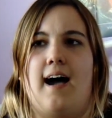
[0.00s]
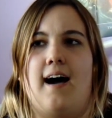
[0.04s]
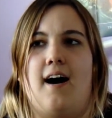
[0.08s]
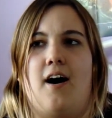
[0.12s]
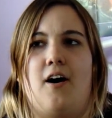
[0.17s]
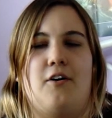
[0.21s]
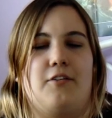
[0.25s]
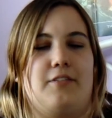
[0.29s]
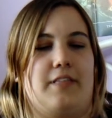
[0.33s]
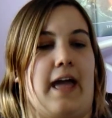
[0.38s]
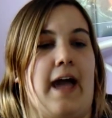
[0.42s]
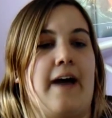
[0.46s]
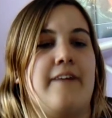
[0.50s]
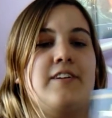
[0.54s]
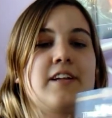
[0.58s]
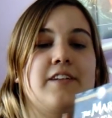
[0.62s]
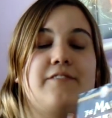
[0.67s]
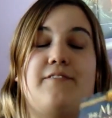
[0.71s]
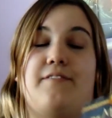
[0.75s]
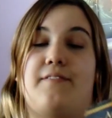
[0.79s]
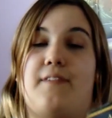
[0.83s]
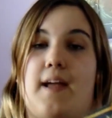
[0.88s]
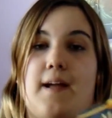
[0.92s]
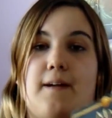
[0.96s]
Oh, they have a
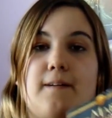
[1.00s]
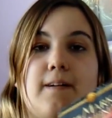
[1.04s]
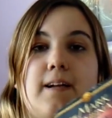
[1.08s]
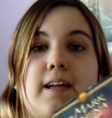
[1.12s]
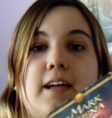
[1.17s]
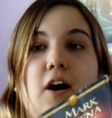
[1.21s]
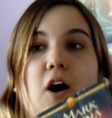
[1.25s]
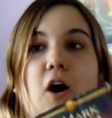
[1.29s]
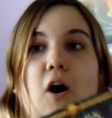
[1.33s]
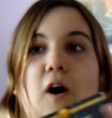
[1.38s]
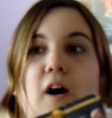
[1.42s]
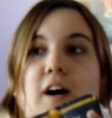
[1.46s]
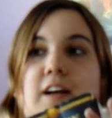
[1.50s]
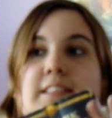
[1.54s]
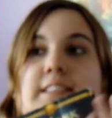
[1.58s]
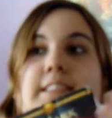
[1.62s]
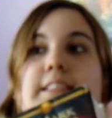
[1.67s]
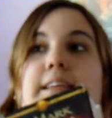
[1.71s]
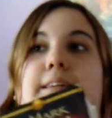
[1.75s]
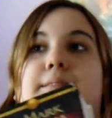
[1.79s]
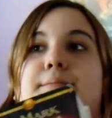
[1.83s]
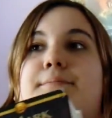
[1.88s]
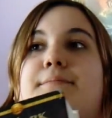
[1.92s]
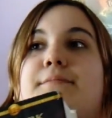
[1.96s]
very
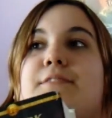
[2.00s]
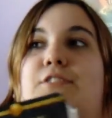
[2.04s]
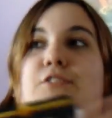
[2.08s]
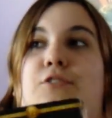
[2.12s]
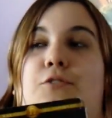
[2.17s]
awesome,